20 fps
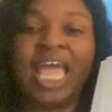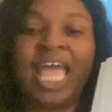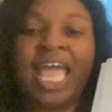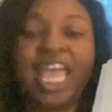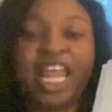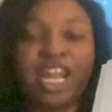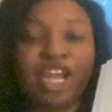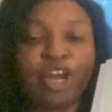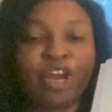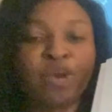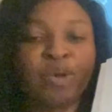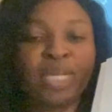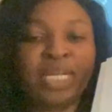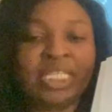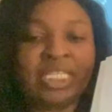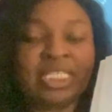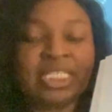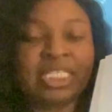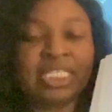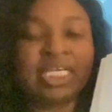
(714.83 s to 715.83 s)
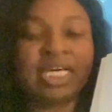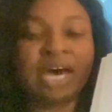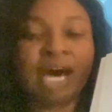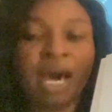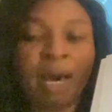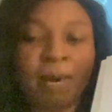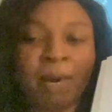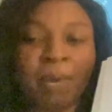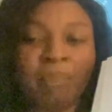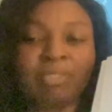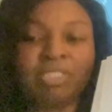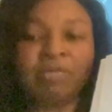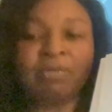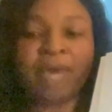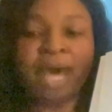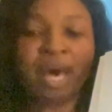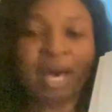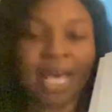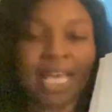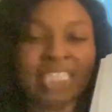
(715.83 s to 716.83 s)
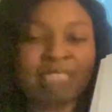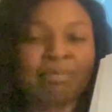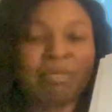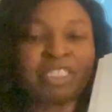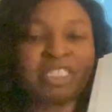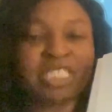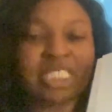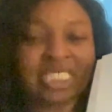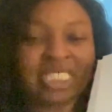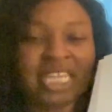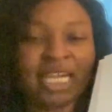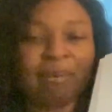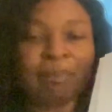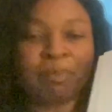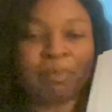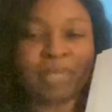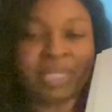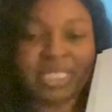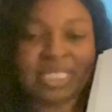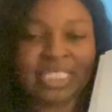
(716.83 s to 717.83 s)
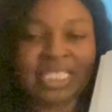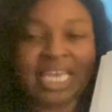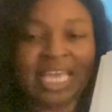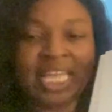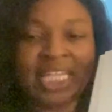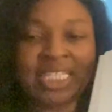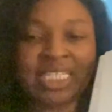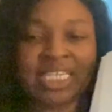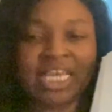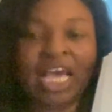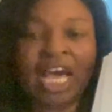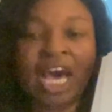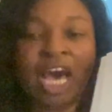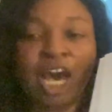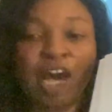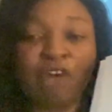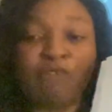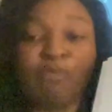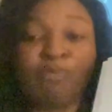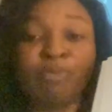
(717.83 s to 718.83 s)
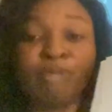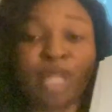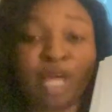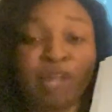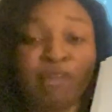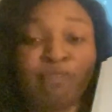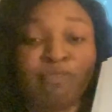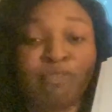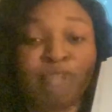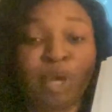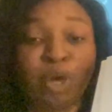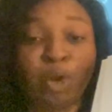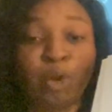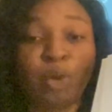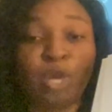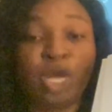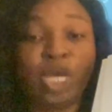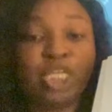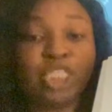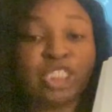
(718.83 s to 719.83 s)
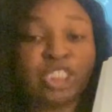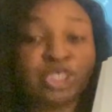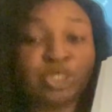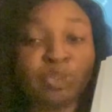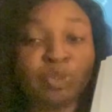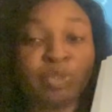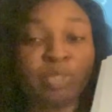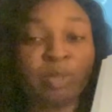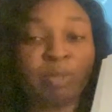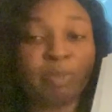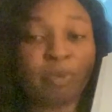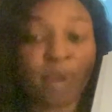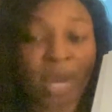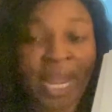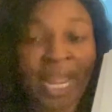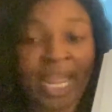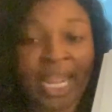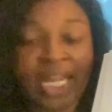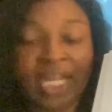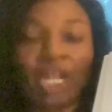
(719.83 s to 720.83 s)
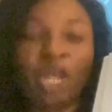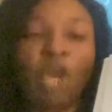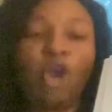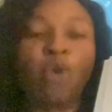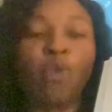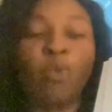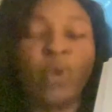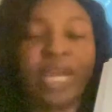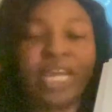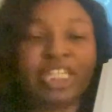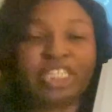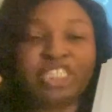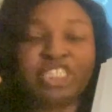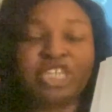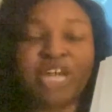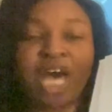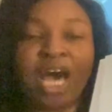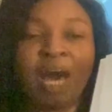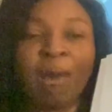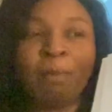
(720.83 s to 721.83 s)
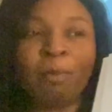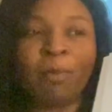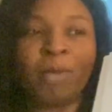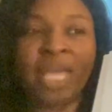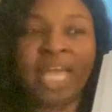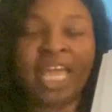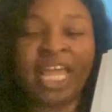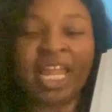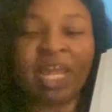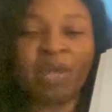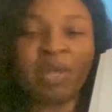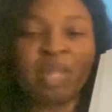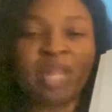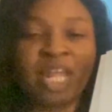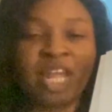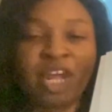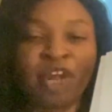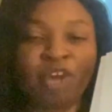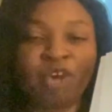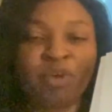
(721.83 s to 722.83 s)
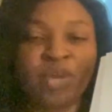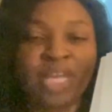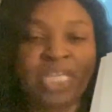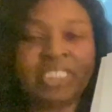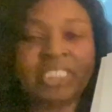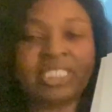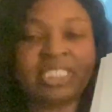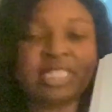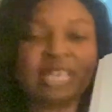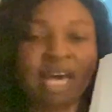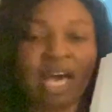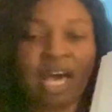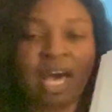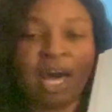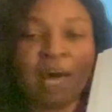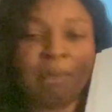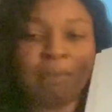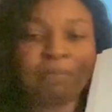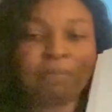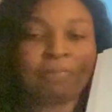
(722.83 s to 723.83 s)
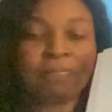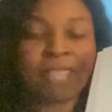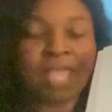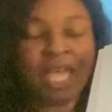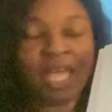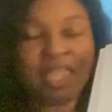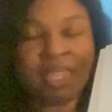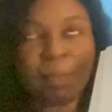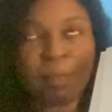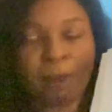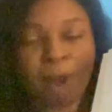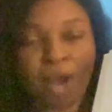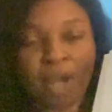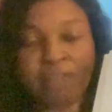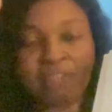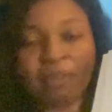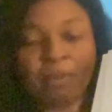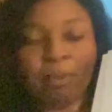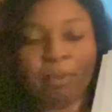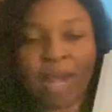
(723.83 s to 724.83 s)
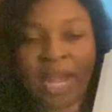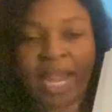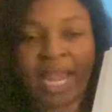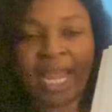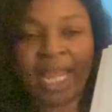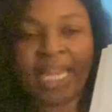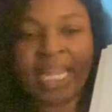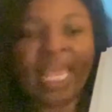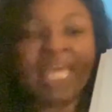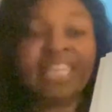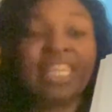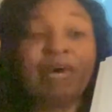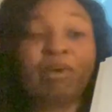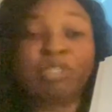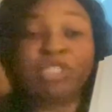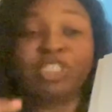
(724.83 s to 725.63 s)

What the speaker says: It increased up to about as much as 10% of blood flow to the brain, which and it increased the part of the brain that was